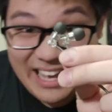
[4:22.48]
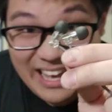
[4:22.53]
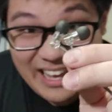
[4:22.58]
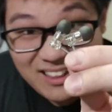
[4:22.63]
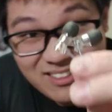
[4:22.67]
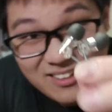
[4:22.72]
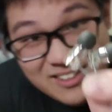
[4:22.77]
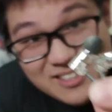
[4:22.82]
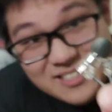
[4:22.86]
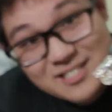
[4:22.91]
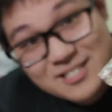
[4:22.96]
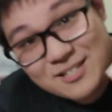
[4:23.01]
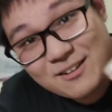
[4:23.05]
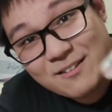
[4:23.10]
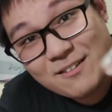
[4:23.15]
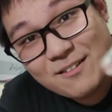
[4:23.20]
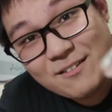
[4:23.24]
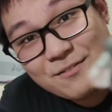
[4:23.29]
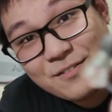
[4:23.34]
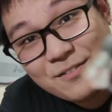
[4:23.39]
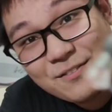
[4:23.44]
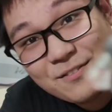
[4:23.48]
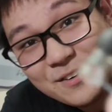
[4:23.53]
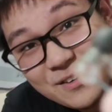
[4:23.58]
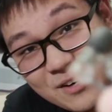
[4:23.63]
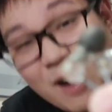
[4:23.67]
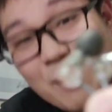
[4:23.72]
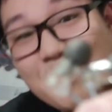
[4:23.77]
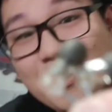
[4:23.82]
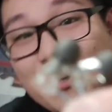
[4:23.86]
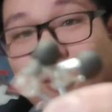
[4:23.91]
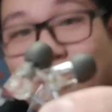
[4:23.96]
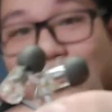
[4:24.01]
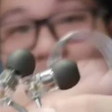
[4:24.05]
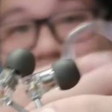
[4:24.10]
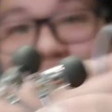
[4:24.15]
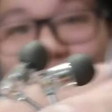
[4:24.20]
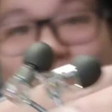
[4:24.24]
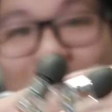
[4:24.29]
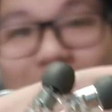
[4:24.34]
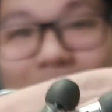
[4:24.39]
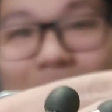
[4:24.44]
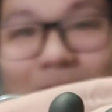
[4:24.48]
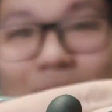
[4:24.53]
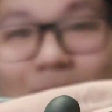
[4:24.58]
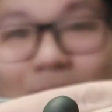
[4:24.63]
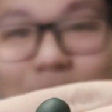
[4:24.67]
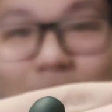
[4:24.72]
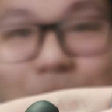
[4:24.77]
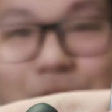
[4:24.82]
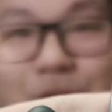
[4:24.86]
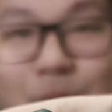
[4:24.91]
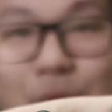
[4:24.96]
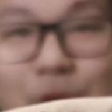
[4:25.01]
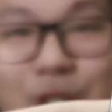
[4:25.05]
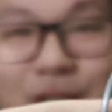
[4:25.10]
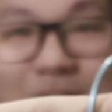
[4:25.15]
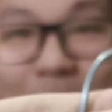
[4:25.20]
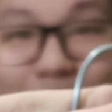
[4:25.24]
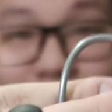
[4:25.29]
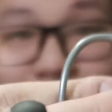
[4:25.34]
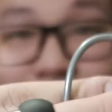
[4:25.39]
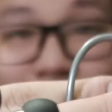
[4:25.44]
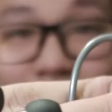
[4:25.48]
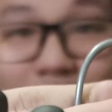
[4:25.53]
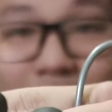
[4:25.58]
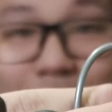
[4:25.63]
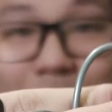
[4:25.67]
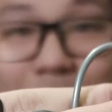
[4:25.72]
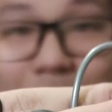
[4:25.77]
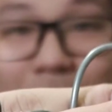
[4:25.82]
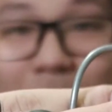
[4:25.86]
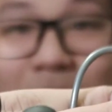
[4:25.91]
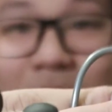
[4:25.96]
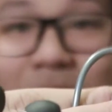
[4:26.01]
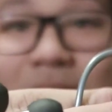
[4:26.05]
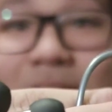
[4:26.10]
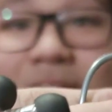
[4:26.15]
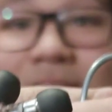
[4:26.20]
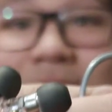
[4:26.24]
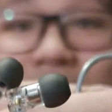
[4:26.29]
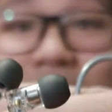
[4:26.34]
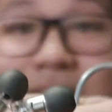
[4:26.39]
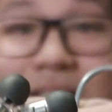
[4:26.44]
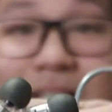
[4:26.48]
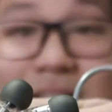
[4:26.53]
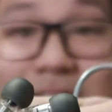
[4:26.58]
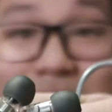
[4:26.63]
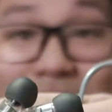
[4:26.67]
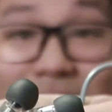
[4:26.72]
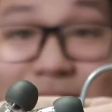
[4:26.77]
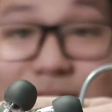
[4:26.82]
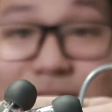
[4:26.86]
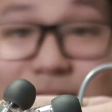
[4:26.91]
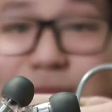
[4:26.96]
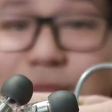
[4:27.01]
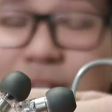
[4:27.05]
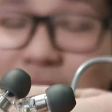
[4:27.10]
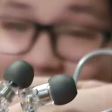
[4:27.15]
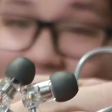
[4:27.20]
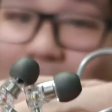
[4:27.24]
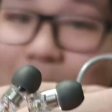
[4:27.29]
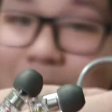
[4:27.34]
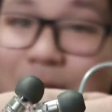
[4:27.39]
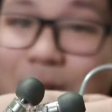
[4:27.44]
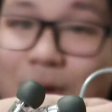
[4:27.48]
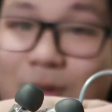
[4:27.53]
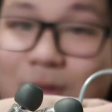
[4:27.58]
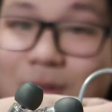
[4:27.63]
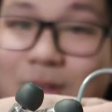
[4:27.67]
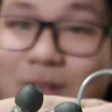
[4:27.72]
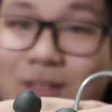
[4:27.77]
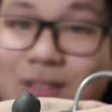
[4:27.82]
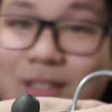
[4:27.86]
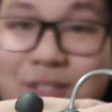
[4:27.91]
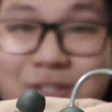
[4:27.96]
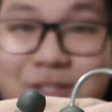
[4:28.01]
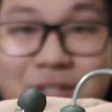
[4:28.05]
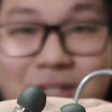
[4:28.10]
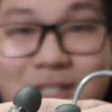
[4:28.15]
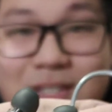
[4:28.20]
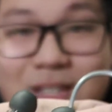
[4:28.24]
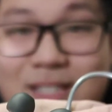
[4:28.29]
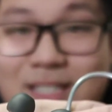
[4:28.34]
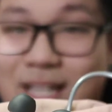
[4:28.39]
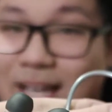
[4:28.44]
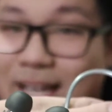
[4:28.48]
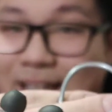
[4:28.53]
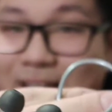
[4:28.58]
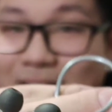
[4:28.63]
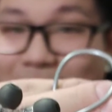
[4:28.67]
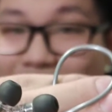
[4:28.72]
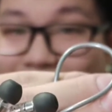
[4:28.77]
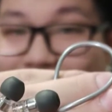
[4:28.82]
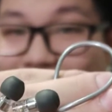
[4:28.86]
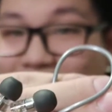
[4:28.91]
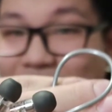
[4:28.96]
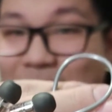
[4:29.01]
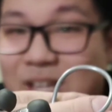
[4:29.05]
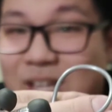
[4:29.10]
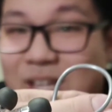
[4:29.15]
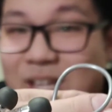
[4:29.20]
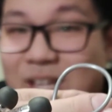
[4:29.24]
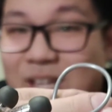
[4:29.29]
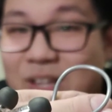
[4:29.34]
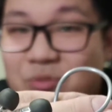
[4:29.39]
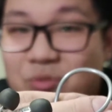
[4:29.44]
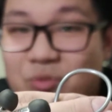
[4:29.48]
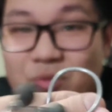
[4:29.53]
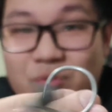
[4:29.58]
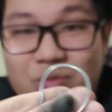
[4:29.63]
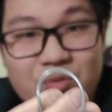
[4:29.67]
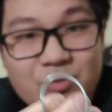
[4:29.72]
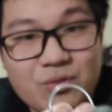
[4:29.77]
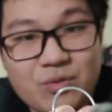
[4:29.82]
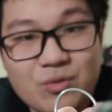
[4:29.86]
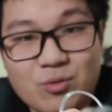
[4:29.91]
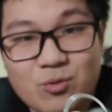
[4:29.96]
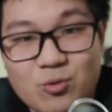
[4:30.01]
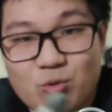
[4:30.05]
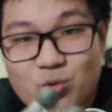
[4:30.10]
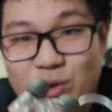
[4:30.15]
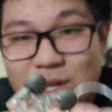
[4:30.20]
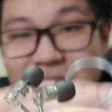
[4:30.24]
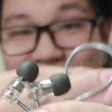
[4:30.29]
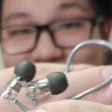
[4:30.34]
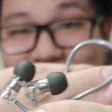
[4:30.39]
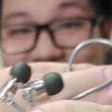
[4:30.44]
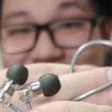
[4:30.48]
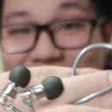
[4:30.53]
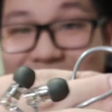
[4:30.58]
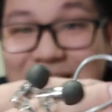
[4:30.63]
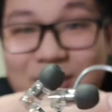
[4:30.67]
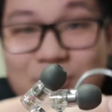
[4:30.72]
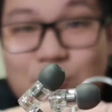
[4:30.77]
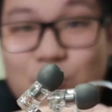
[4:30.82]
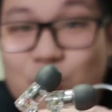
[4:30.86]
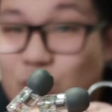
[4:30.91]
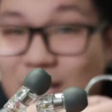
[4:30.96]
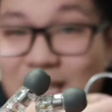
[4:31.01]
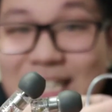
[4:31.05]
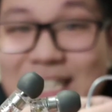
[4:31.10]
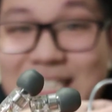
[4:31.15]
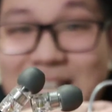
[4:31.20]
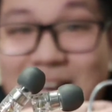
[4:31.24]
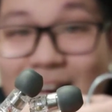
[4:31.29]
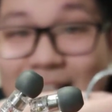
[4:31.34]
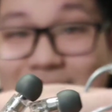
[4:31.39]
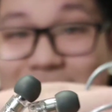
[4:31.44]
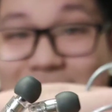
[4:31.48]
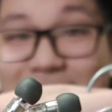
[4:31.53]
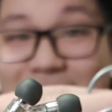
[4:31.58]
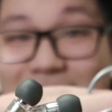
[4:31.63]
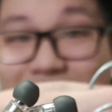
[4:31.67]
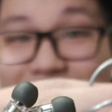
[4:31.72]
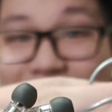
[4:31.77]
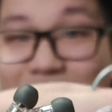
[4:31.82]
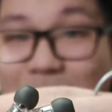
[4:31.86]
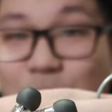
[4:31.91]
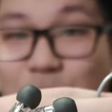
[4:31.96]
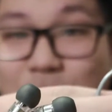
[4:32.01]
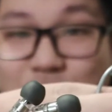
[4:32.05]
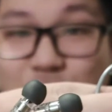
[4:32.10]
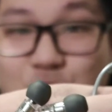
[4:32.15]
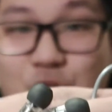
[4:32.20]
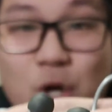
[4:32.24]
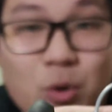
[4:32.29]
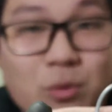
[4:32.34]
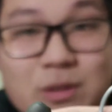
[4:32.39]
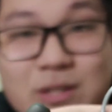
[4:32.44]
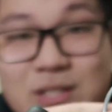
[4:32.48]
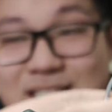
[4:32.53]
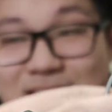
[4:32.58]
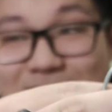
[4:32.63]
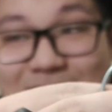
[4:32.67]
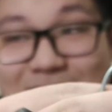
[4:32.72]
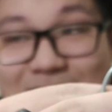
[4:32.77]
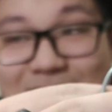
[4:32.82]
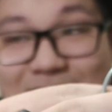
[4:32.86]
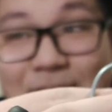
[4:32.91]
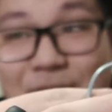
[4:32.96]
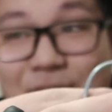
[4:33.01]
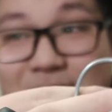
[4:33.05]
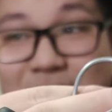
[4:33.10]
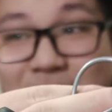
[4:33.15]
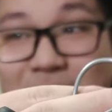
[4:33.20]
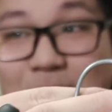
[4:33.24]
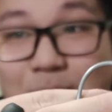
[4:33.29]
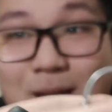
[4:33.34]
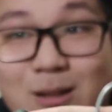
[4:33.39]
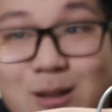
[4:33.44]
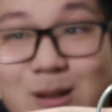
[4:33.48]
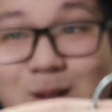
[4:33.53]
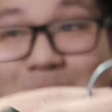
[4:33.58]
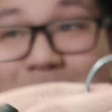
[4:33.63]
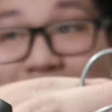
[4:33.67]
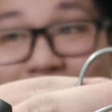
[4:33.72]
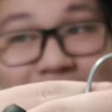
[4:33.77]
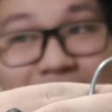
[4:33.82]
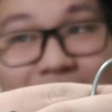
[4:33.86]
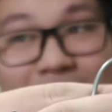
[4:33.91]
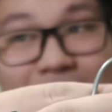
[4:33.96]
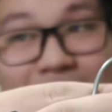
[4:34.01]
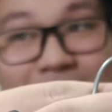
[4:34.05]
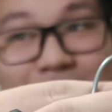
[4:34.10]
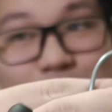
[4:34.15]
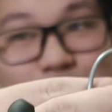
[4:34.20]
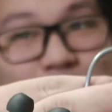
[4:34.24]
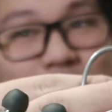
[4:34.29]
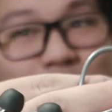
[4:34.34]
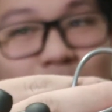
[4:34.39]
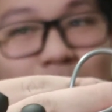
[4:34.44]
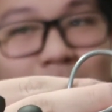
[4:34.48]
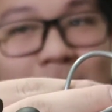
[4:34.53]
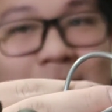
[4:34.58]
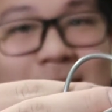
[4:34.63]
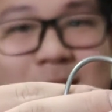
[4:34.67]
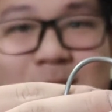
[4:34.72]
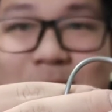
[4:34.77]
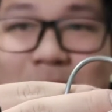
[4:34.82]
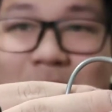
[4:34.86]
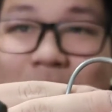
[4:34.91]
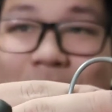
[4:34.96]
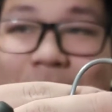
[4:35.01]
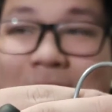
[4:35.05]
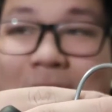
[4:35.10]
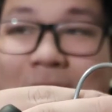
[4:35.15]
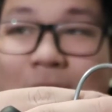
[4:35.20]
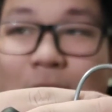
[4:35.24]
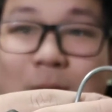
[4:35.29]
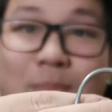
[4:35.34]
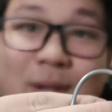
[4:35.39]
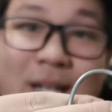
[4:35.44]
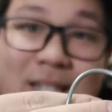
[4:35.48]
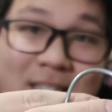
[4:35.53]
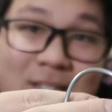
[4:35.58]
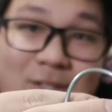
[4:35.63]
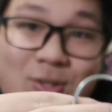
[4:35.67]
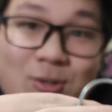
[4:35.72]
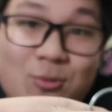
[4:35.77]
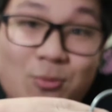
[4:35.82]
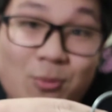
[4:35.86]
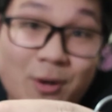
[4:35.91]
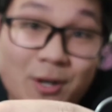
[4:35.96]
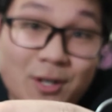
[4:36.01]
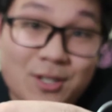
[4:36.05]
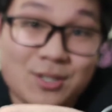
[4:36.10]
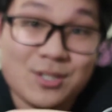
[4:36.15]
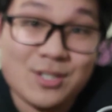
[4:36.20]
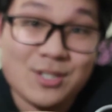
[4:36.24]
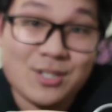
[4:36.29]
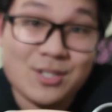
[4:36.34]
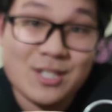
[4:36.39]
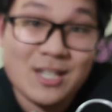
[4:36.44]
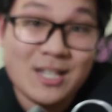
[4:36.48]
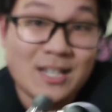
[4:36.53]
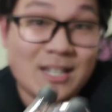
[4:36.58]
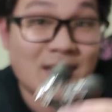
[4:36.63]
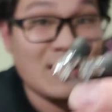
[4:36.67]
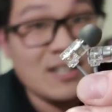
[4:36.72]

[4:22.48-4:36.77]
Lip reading: it looks phenomenal. I'm not sure which camera is filming, but this looks phenomenal. It just looks like really, really nice, and you see everything in the middle. It sort of reminds me of how the Blessing 2 works.